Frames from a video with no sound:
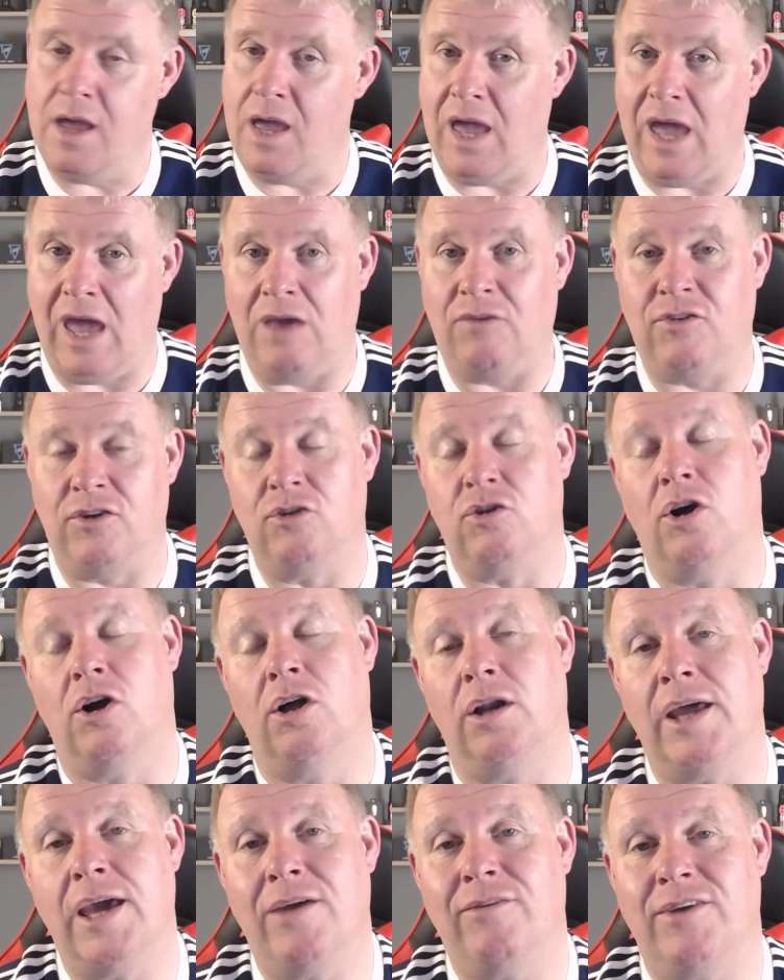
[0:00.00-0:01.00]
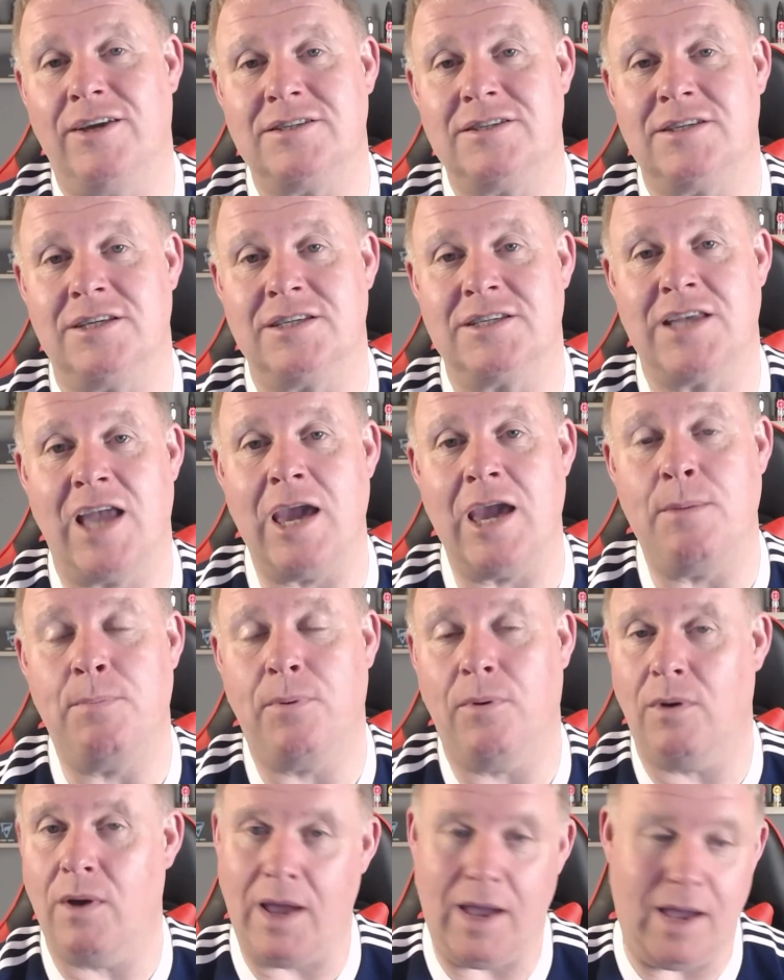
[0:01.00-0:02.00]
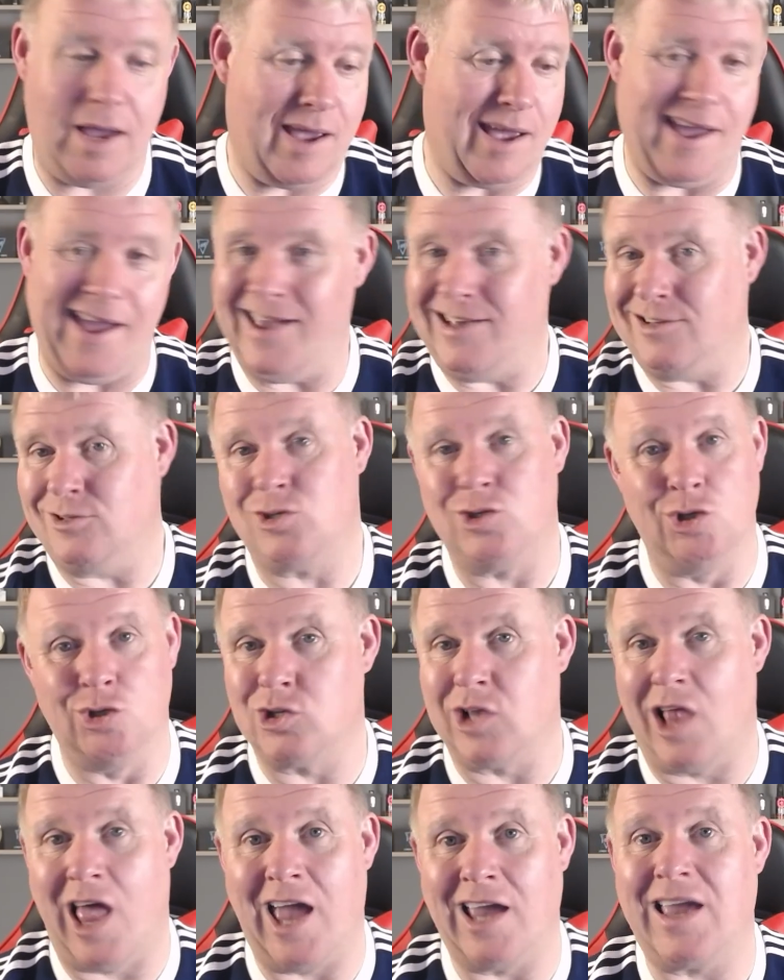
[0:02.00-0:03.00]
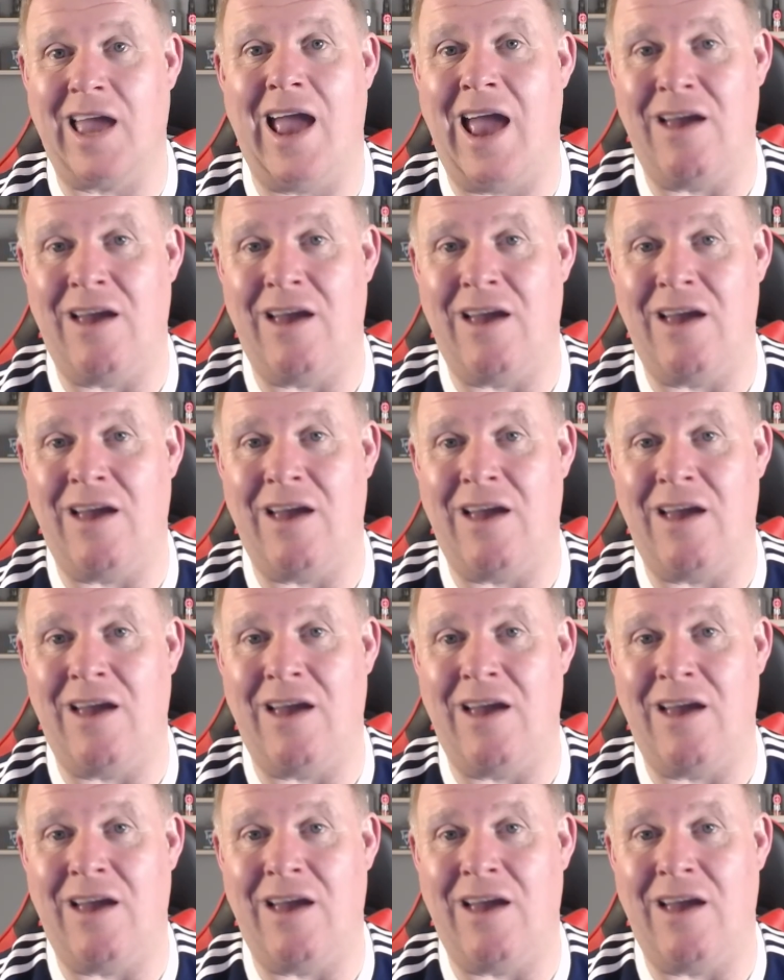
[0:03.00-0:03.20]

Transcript: If you don't leave it to steep, it's just like